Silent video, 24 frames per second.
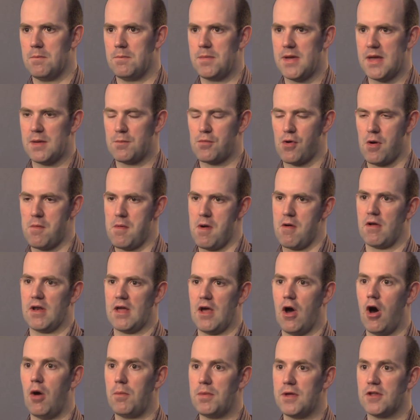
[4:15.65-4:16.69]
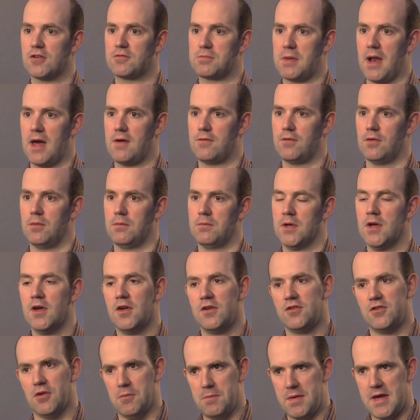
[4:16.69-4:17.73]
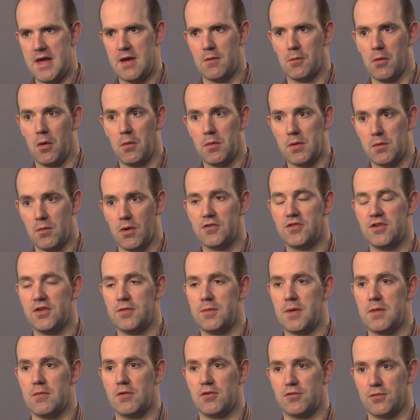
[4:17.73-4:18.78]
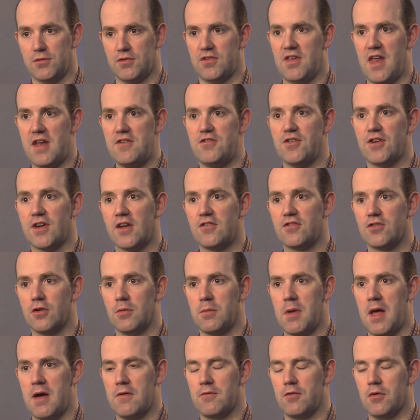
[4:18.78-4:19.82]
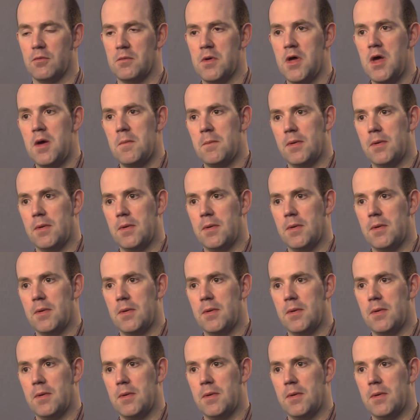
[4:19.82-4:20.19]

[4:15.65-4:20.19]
being primarily a hobbyist platform to being what we wanted to be, which was an educational platform.